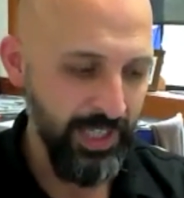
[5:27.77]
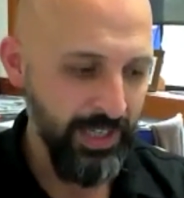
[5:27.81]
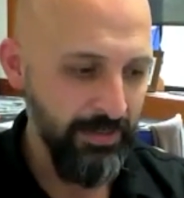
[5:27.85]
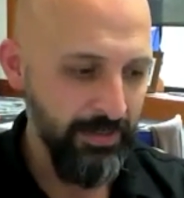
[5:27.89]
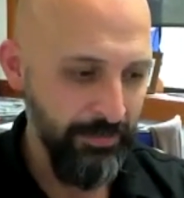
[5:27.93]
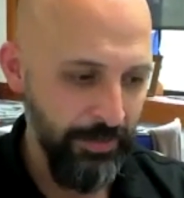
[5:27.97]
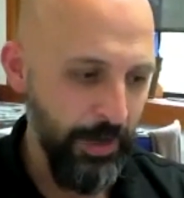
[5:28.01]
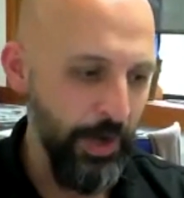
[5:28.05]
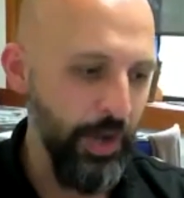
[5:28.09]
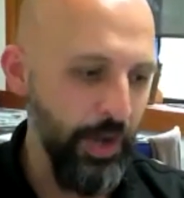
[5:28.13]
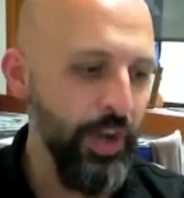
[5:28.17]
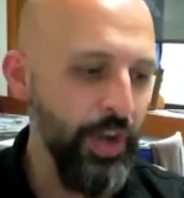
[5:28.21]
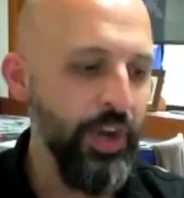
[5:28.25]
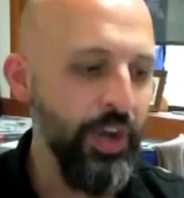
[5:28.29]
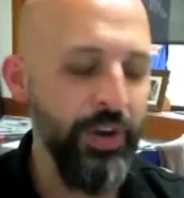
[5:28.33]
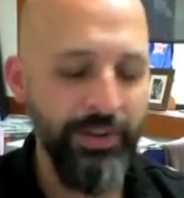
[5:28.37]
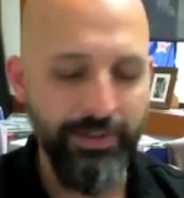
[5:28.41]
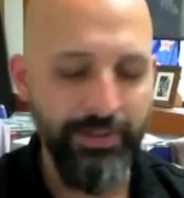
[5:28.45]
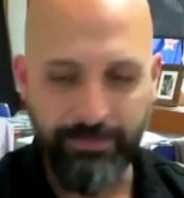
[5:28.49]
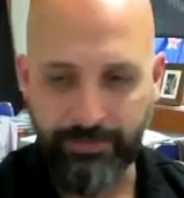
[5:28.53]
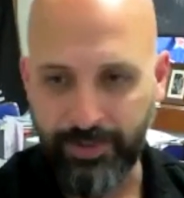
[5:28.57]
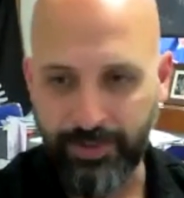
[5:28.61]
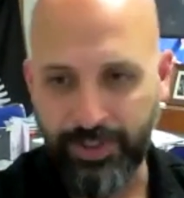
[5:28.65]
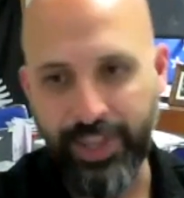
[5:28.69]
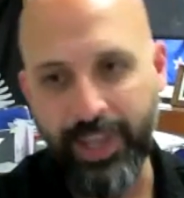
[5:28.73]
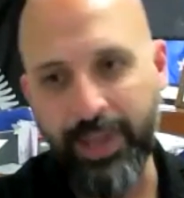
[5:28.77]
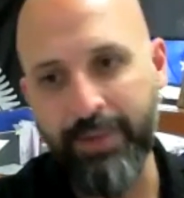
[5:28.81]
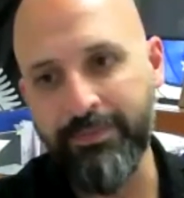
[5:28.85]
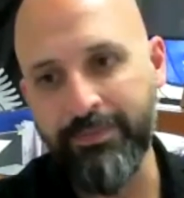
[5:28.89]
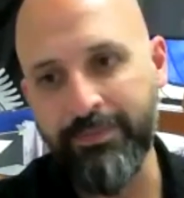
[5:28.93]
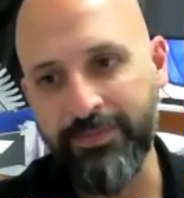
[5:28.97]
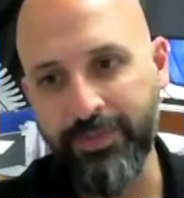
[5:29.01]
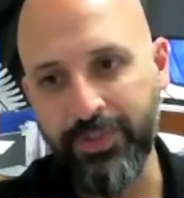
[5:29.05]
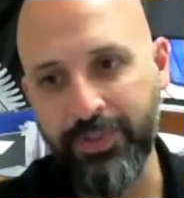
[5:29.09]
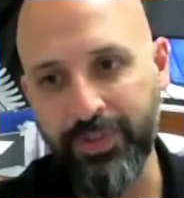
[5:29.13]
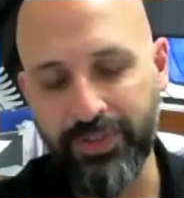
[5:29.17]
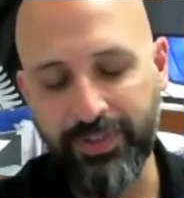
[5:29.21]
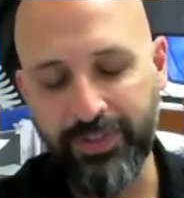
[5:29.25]
for her and for them
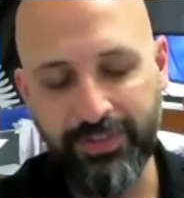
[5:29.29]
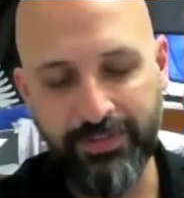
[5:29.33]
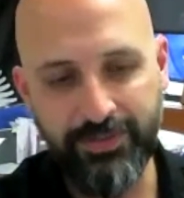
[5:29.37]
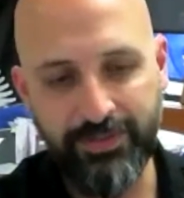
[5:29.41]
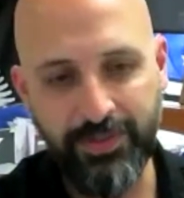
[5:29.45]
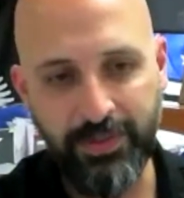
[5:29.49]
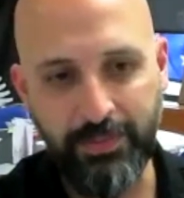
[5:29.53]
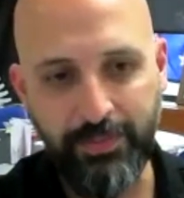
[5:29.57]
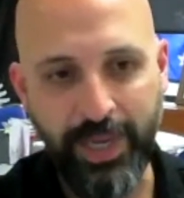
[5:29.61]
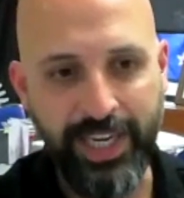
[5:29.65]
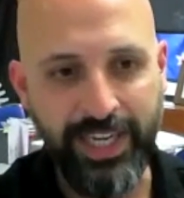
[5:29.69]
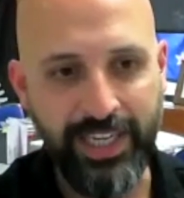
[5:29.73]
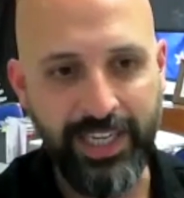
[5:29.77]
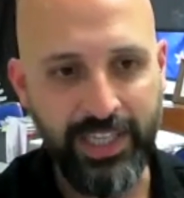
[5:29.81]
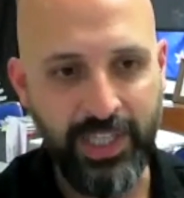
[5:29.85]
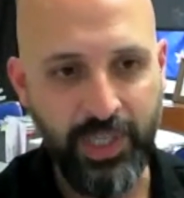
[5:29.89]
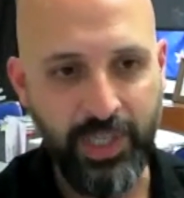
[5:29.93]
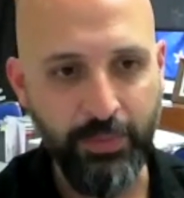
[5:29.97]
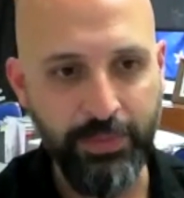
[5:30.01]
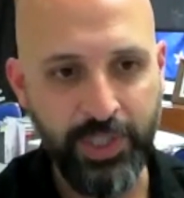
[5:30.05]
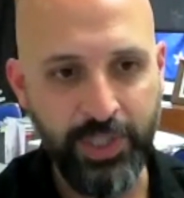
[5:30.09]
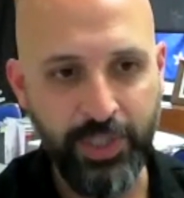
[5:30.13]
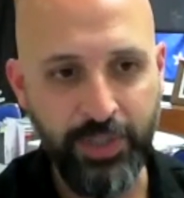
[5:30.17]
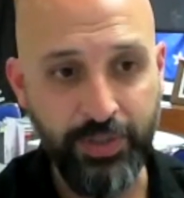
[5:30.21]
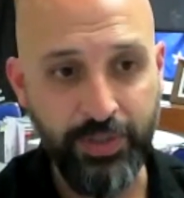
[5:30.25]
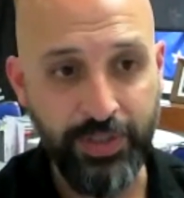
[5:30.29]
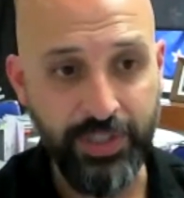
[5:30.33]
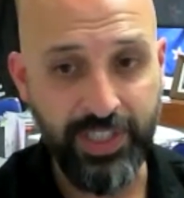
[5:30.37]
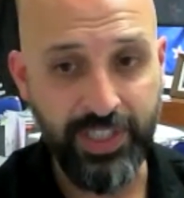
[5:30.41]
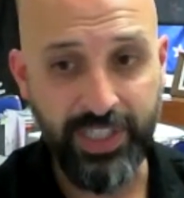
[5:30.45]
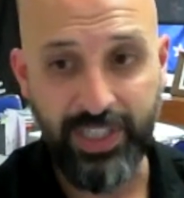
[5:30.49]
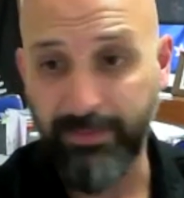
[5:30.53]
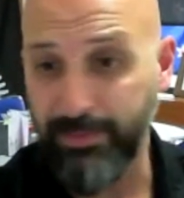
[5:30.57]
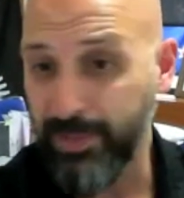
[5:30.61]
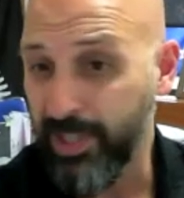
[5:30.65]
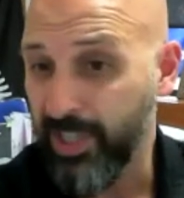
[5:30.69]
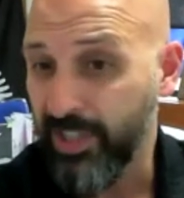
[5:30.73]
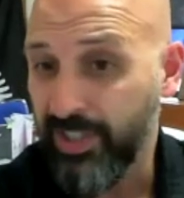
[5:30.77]
for for making the
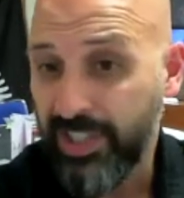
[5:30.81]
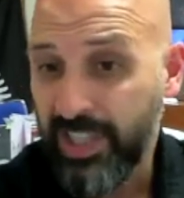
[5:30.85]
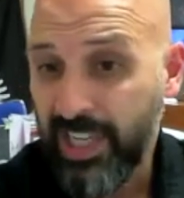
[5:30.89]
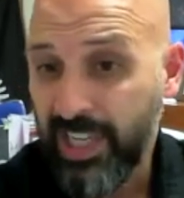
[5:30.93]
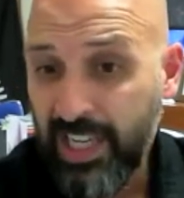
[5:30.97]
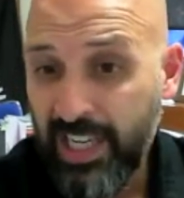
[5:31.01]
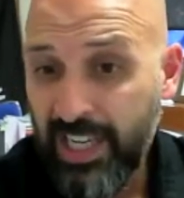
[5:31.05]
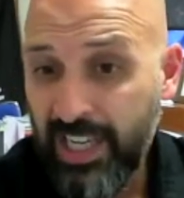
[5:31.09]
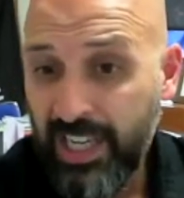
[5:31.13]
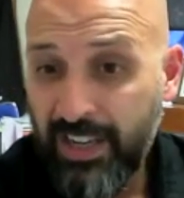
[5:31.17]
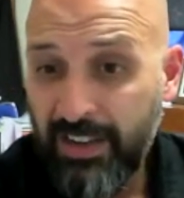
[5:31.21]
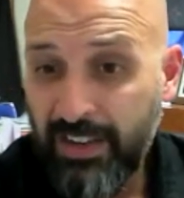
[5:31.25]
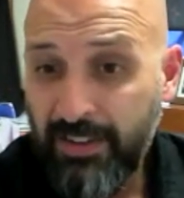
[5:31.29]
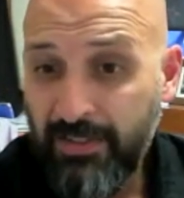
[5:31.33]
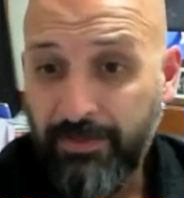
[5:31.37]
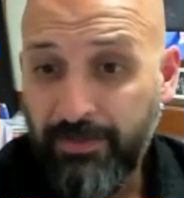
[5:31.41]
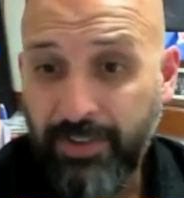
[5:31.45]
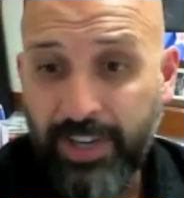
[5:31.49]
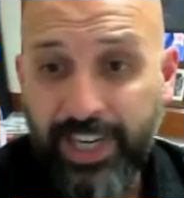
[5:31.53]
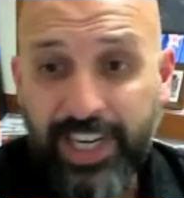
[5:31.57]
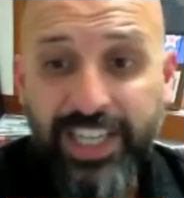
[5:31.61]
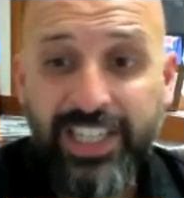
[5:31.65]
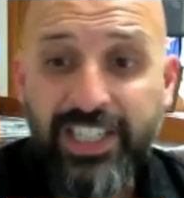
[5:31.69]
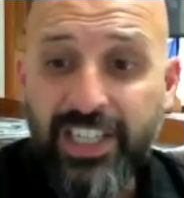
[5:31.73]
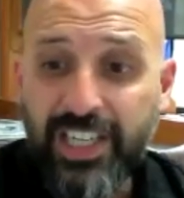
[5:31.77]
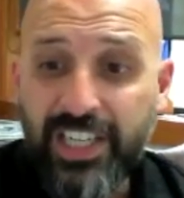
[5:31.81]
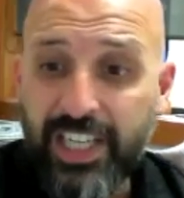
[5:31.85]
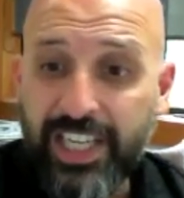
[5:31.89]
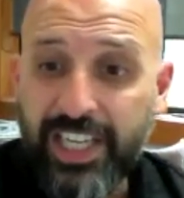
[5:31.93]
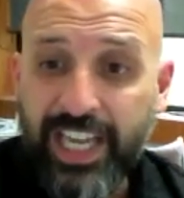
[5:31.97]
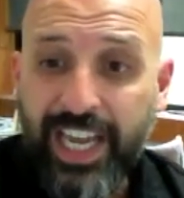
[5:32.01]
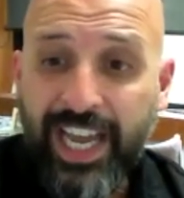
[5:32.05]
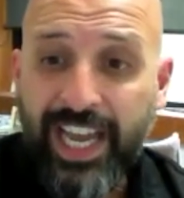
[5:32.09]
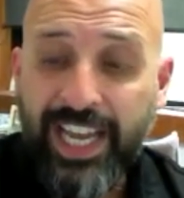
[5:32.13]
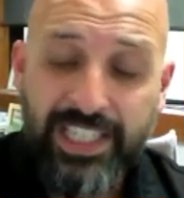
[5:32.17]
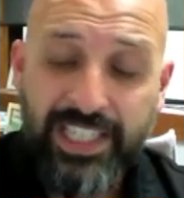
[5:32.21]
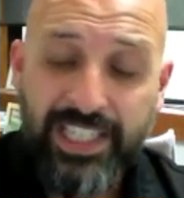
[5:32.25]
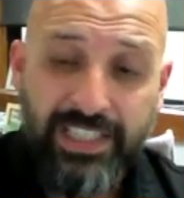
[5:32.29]
opportunity because financially
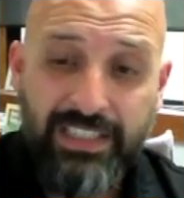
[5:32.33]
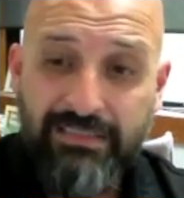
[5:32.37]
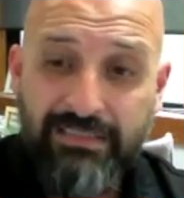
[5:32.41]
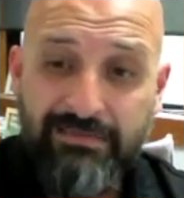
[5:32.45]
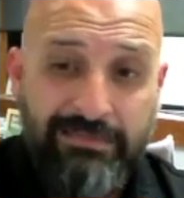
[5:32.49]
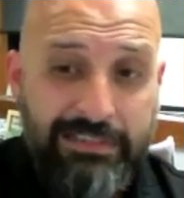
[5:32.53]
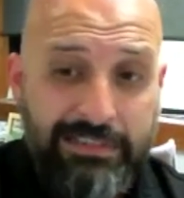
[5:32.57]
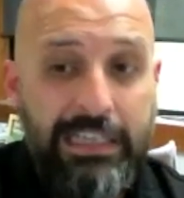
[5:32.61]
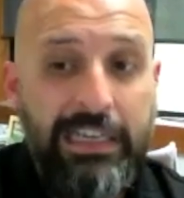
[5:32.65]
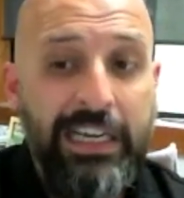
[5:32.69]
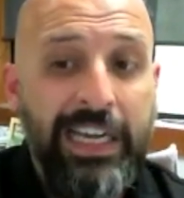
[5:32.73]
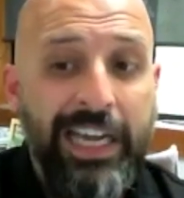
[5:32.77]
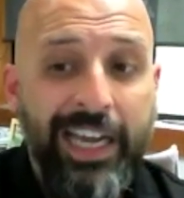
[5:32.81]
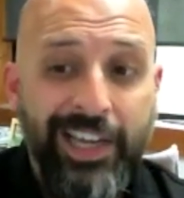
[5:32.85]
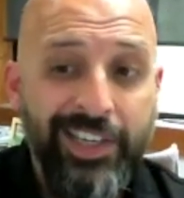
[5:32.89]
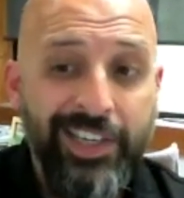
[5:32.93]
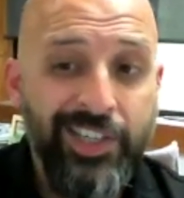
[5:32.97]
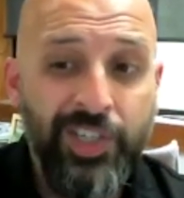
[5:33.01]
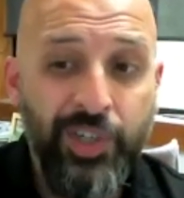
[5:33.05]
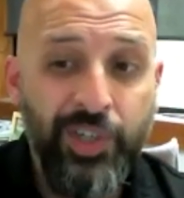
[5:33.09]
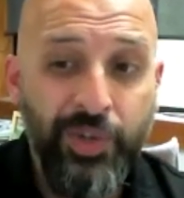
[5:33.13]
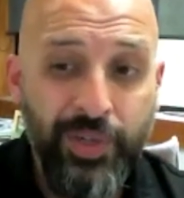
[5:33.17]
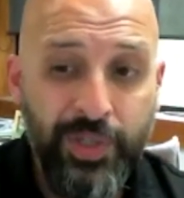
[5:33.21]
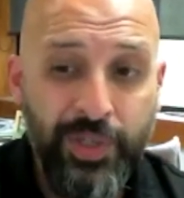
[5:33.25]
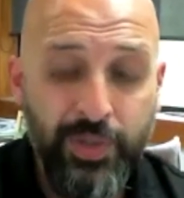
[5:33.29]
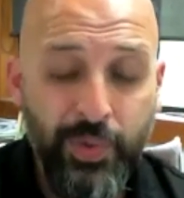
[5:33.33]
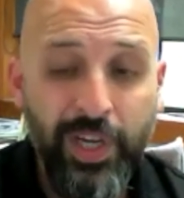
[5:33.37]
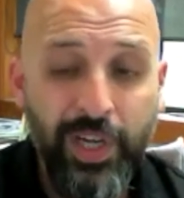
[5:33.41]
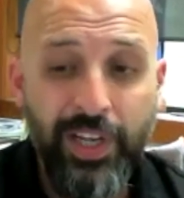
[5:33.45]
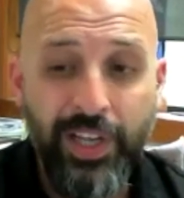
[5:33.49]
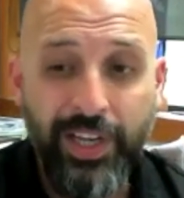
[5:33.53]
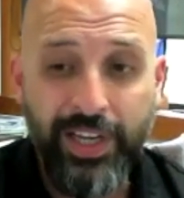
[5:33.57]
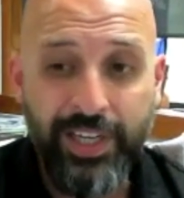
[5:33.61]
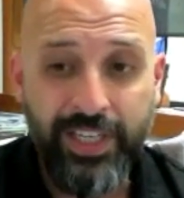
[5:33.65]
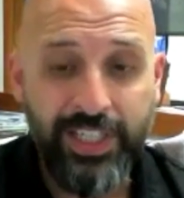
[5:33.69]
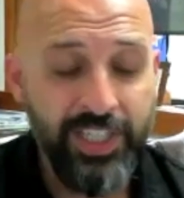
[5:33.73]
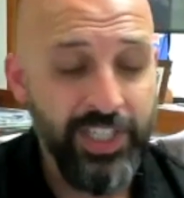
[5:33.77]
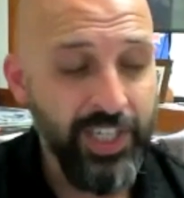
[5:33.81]
I had you know I had to do it as well.
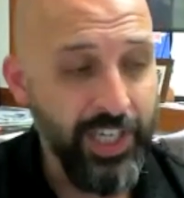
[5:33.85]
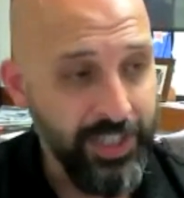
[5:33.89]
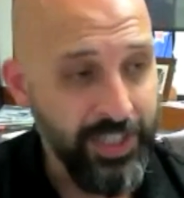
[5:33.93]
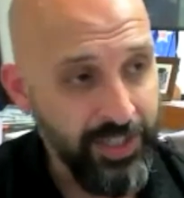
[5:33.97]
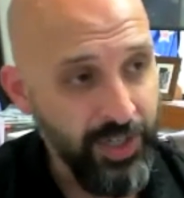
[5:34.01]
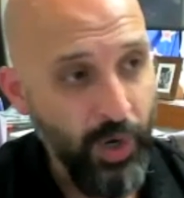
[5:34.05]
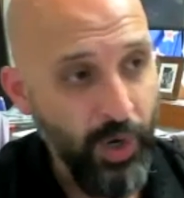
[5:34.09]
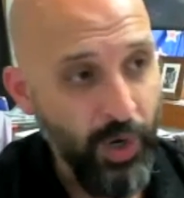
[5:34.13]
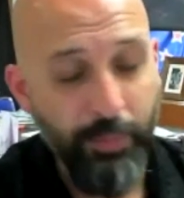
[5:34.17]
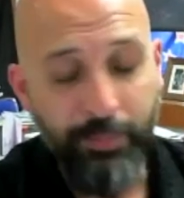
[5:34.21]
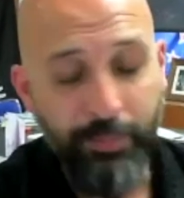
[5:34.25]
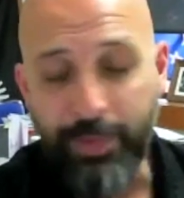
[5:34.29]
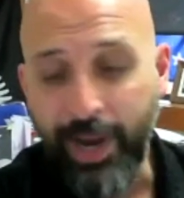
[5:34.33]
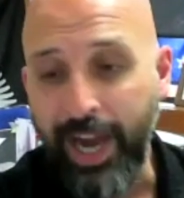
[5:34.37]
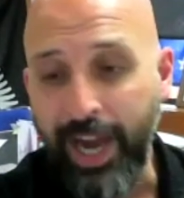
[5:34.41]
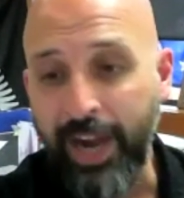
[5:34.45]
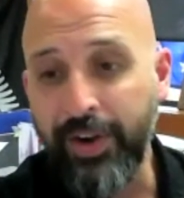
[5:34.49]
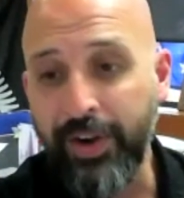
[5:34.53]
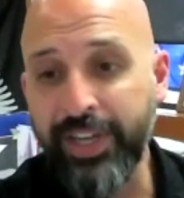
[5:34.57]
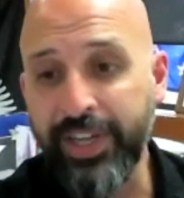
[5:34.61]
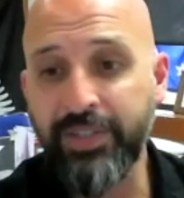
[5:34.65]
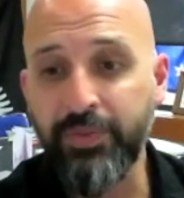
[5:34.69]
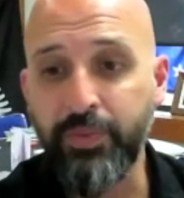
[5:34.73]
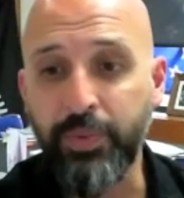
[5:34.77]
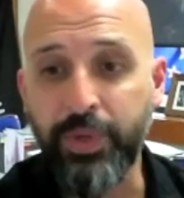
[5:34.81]
I had just got married.